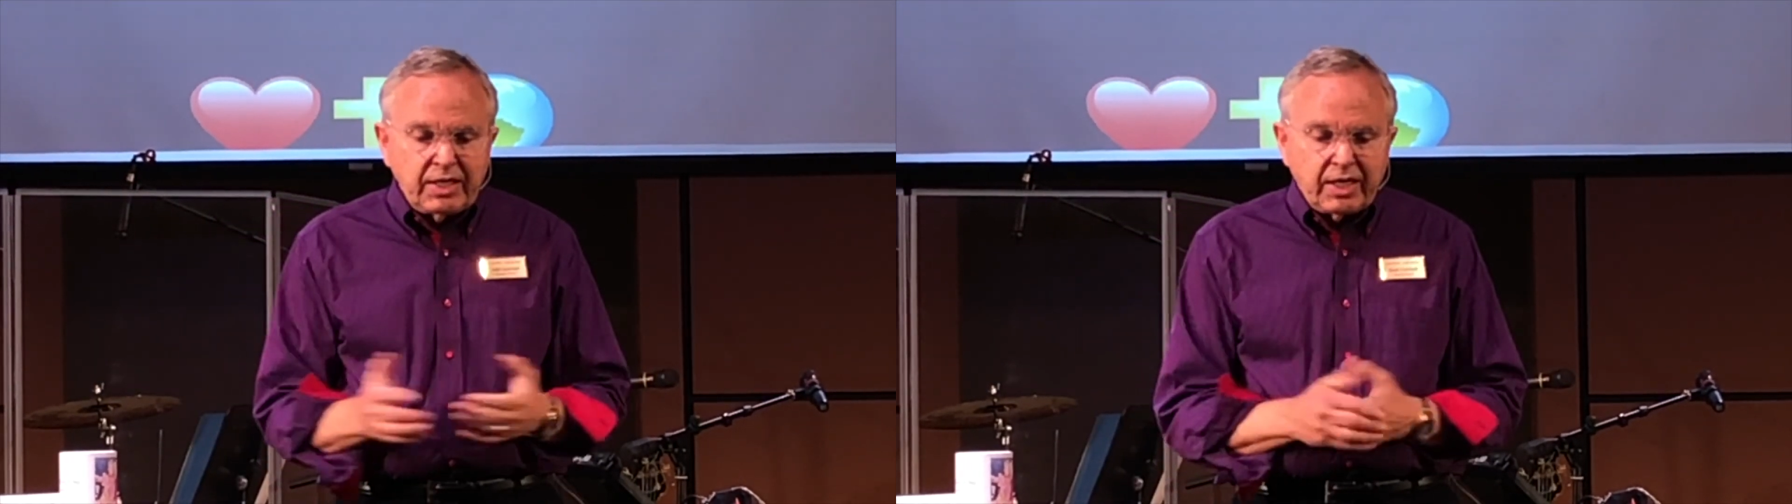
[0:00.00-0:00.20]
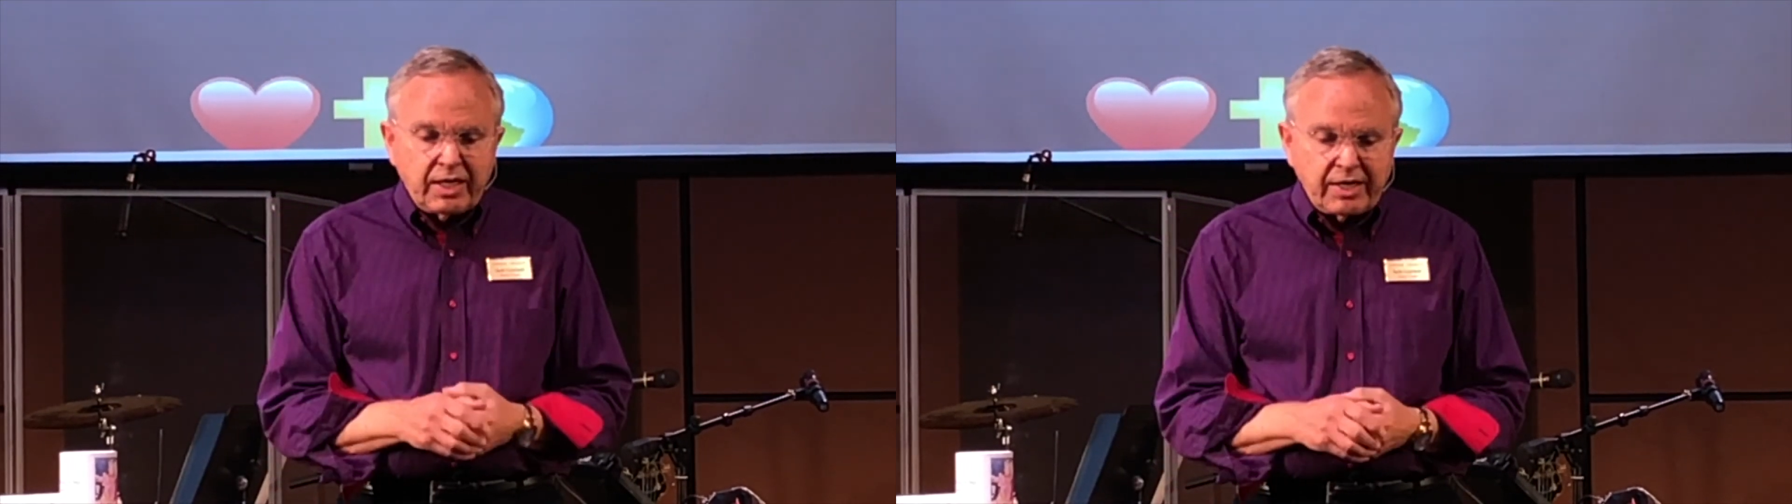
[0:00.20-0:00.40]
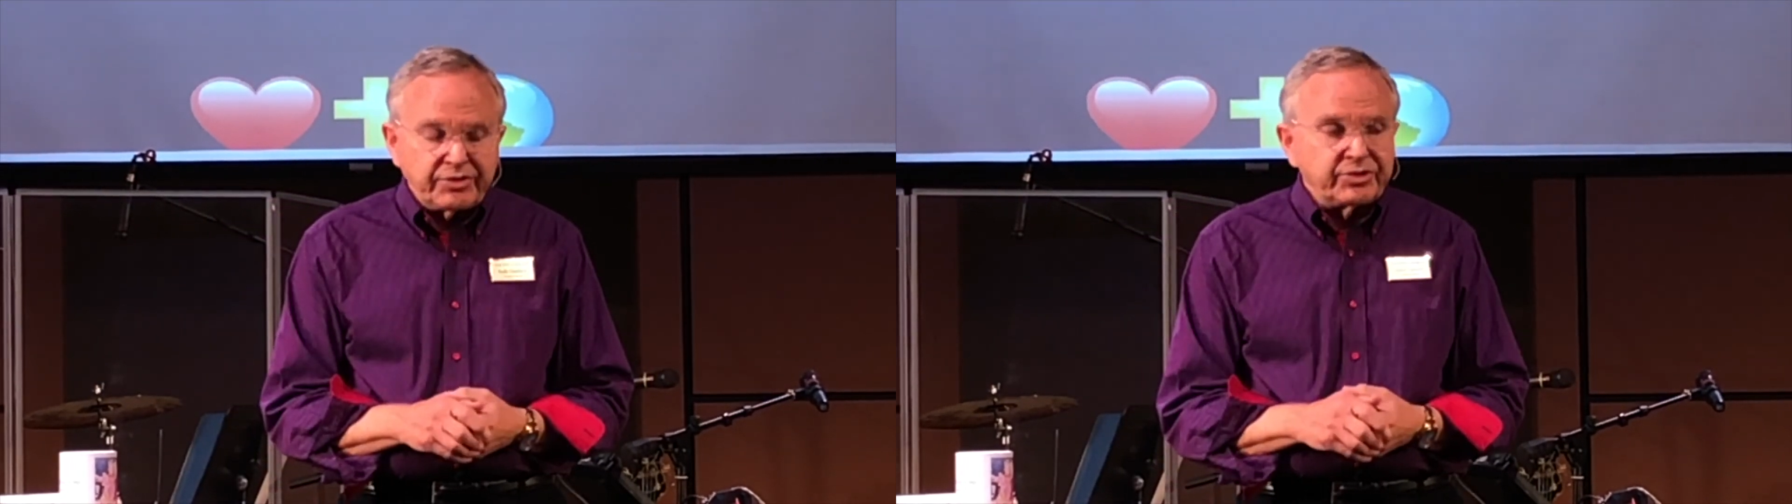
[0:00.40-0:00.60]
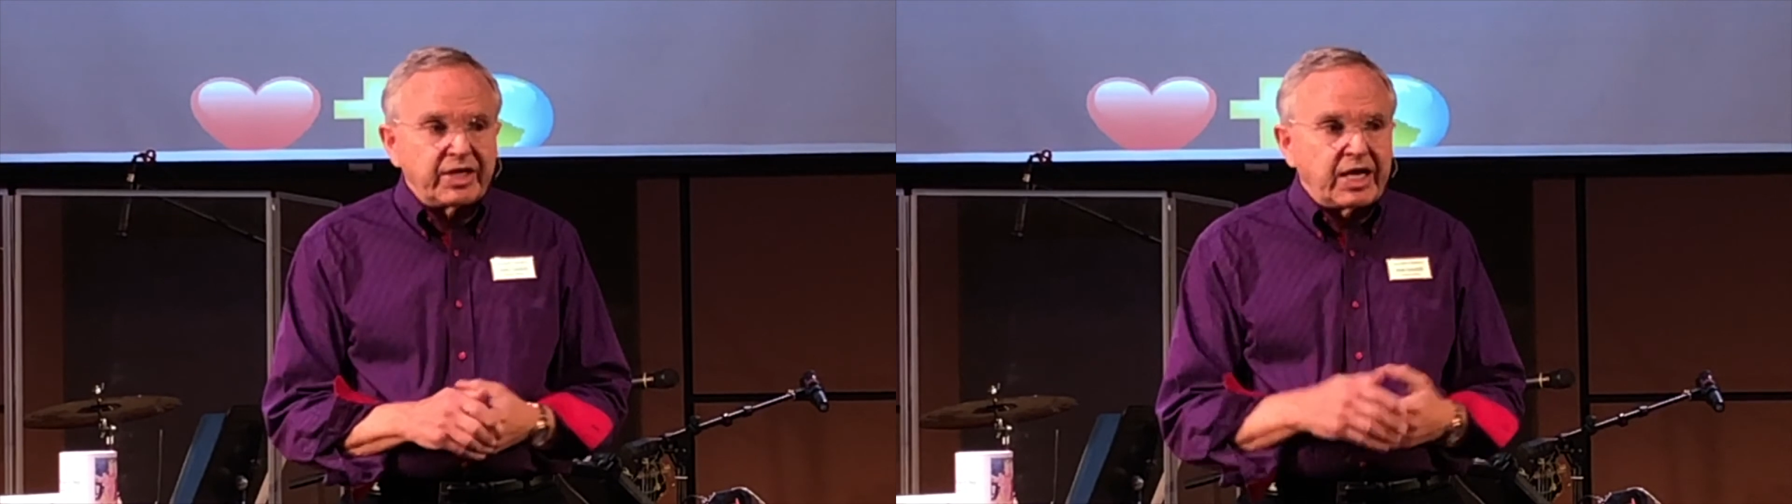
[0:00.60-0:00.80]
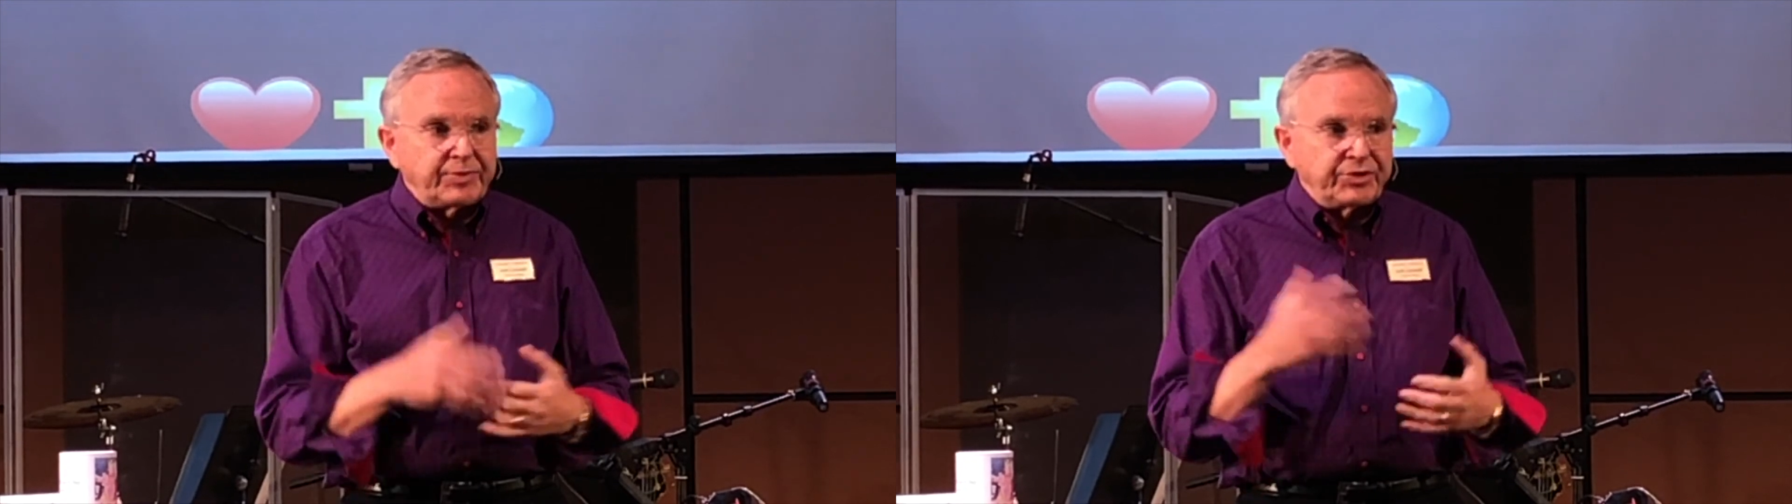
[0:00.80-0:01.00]
Uh, other
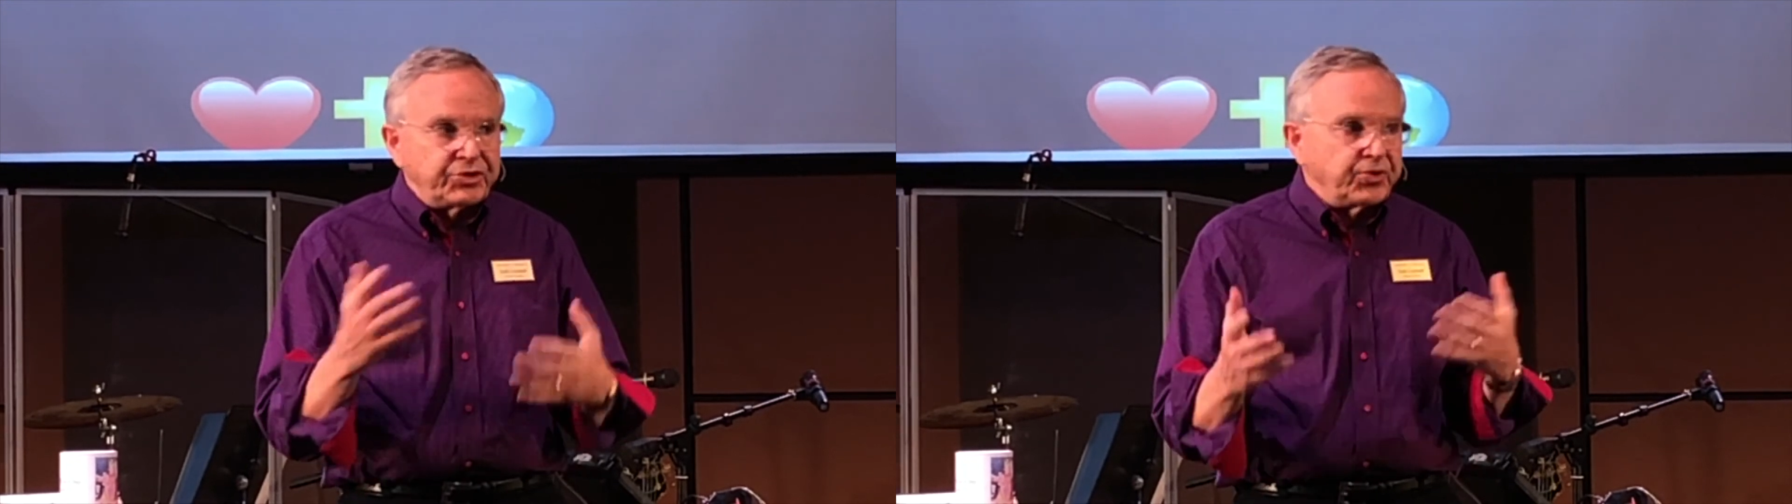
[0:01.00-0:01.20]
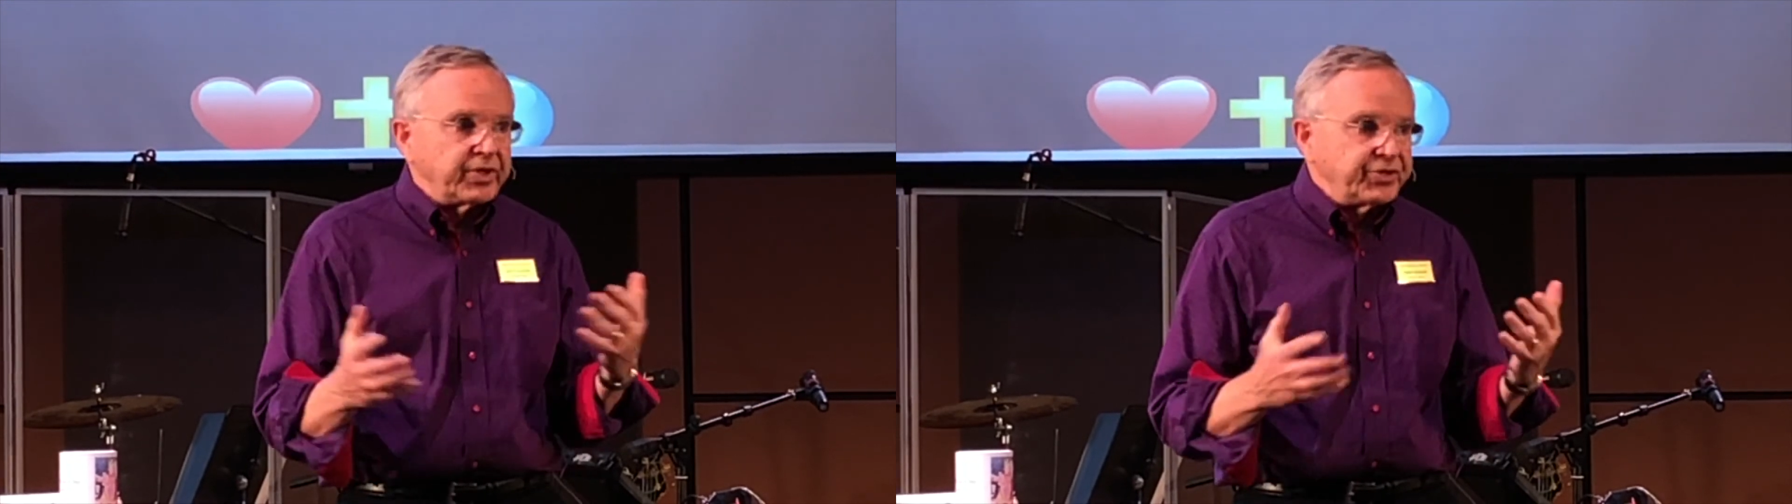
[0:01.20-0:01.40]
times you sort